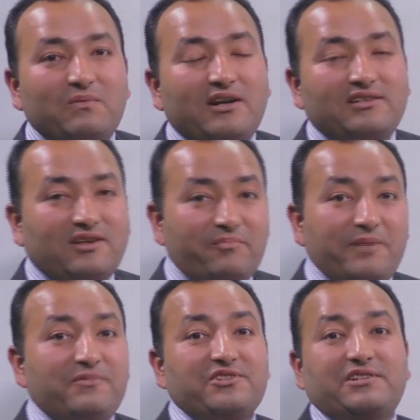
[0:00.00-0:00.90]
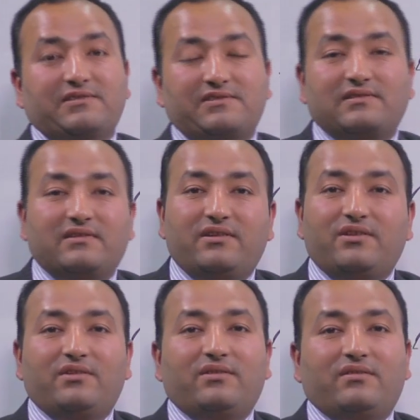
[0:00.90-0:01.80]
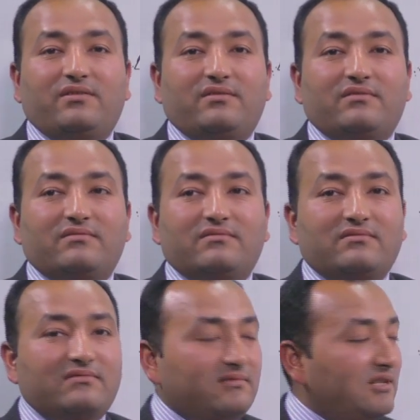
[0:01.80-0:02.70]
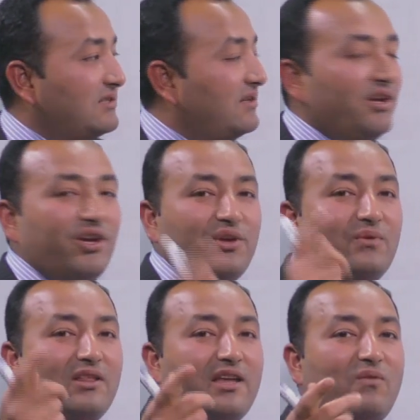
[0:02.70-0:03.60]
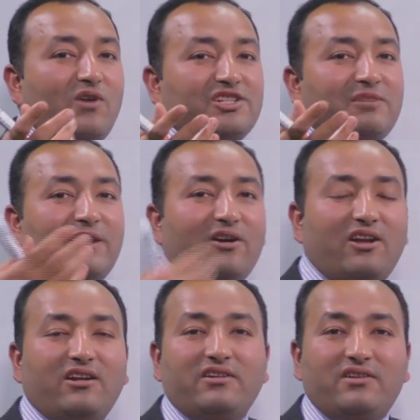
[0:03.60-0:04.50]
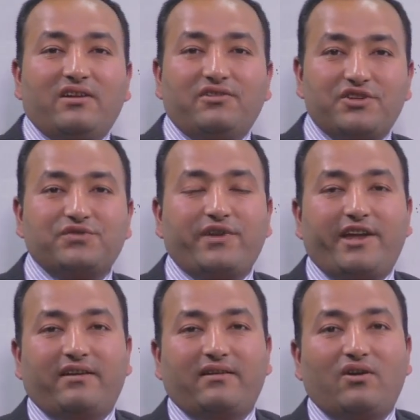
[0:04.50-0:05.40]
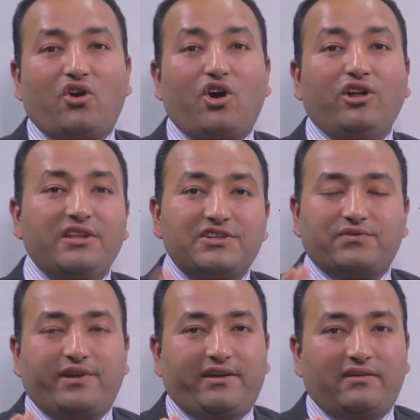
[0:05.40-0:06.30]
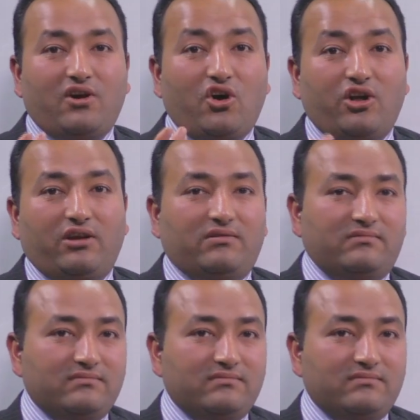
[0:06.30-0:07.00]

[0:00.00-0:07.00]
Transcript: words or prepositions. Just, you are there watching me on the screen. On the screen. On.